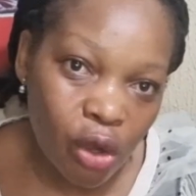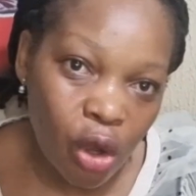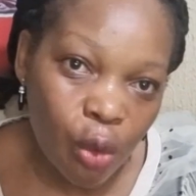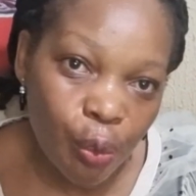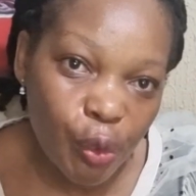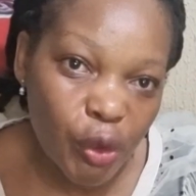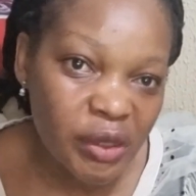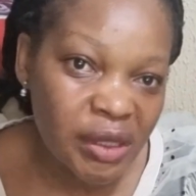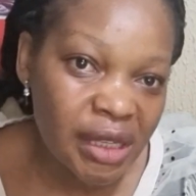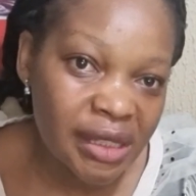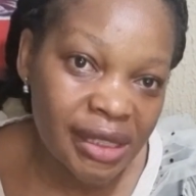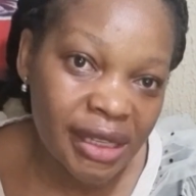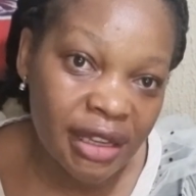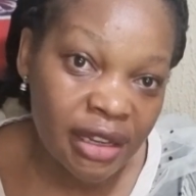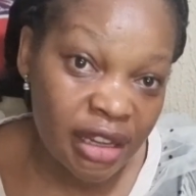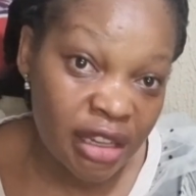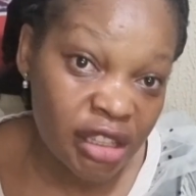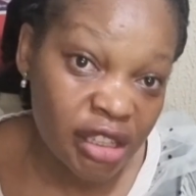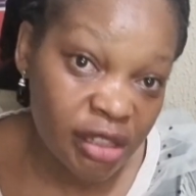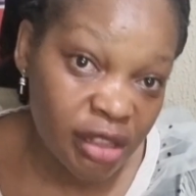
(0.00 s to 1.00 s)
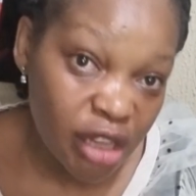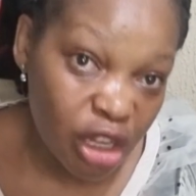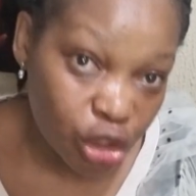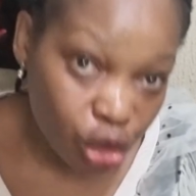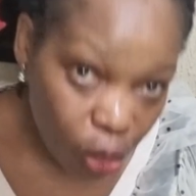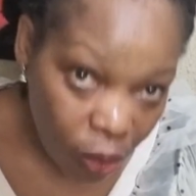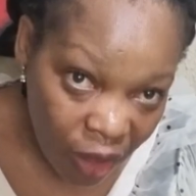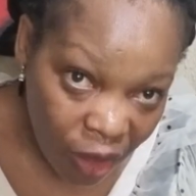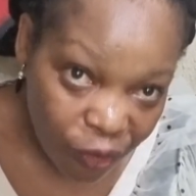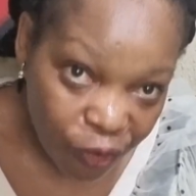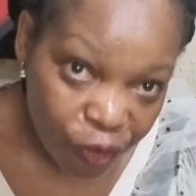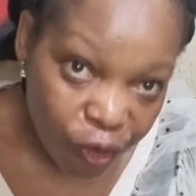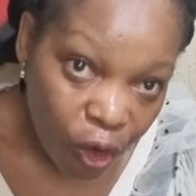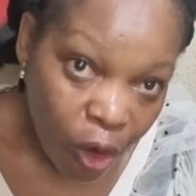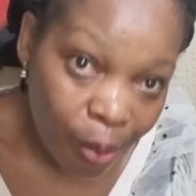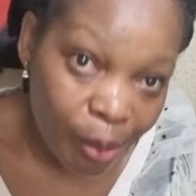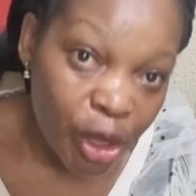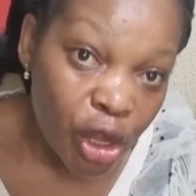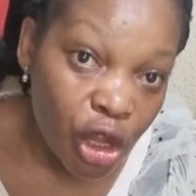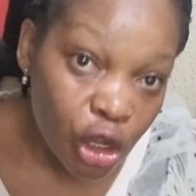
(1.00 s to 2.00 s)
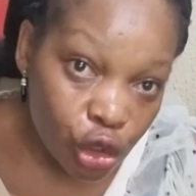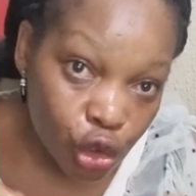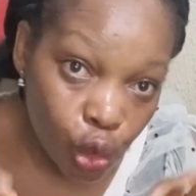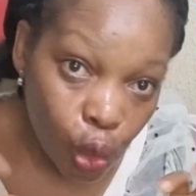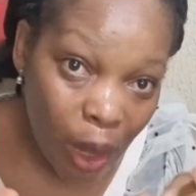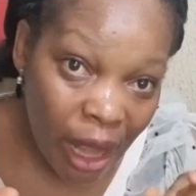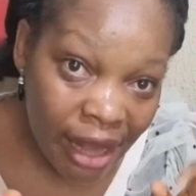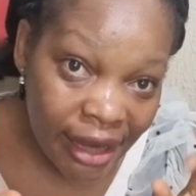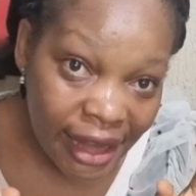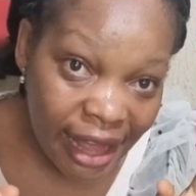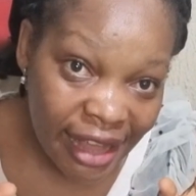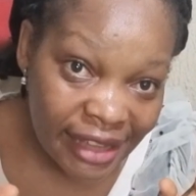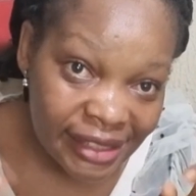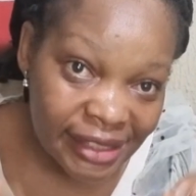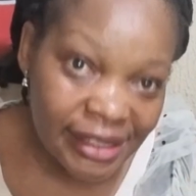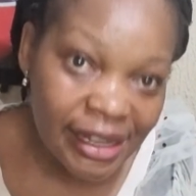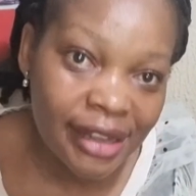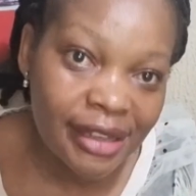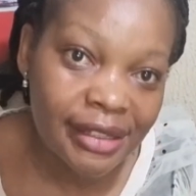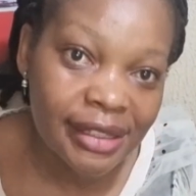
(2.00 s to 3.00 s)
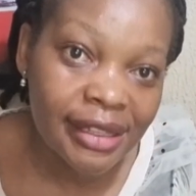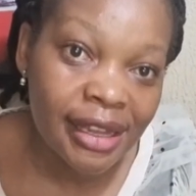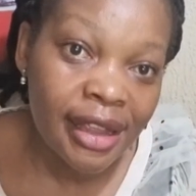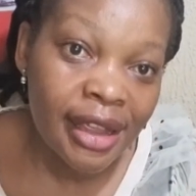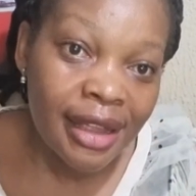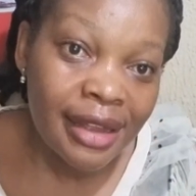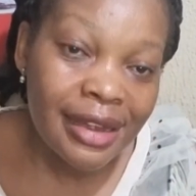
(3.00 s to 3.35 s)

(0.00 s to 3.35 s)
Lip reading: unprocessed in its natural form to an extent.